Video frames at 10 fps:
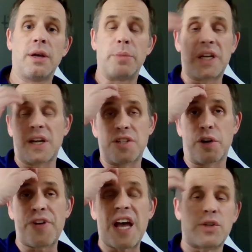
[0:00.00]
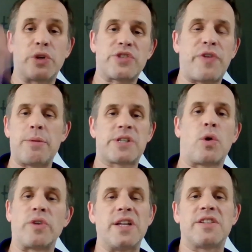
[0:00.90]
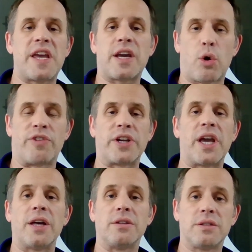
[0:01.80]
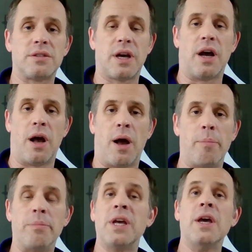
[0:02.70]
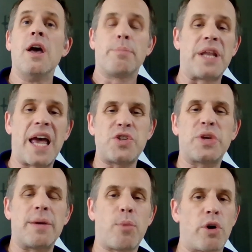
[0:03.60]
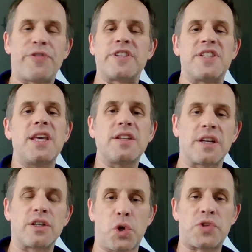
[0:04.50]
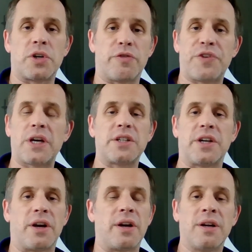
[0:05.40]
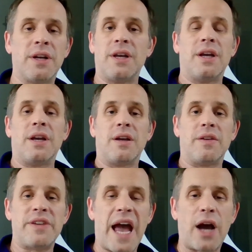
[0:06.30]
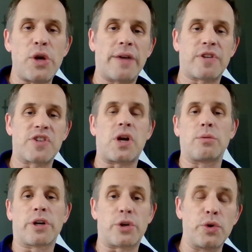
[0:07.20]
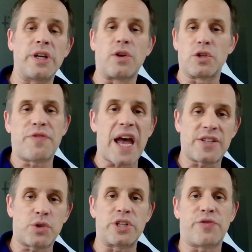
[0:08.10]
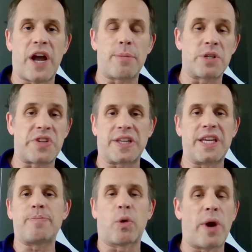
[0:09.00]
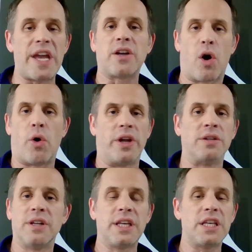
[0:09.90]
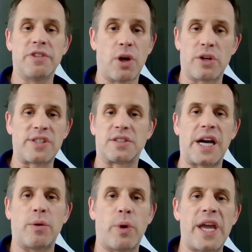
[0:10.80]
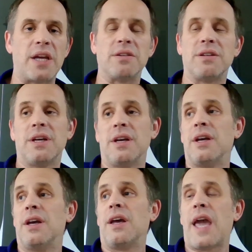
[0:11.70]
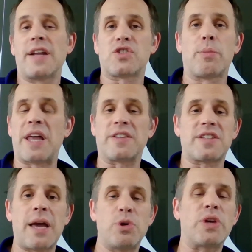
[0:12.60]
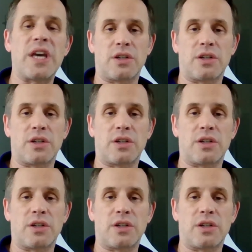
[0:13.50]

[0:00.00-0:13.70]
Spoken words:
because your fast twitch fibers don't need to take over yet. But as you get more fatigued and closer to failure, now you have to start recruiting those fast twitch fibers to keep the weight going, even though it's a light weight. And so by the time you get